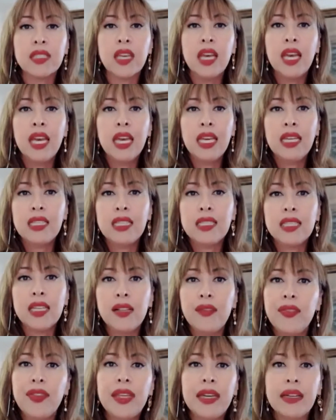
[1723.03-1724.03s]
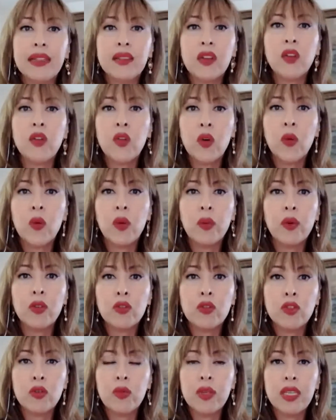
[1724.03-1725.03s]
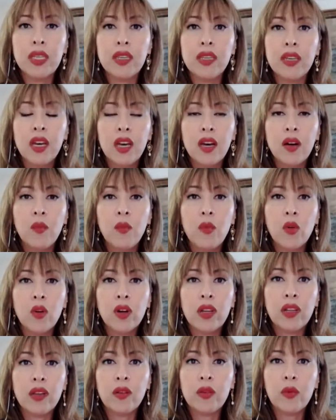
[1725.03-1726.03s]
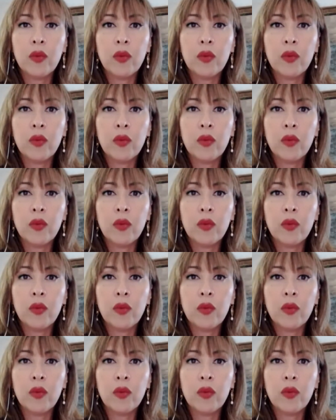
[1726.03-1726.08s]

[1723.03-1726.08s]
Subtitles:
he said that, no, we want to be more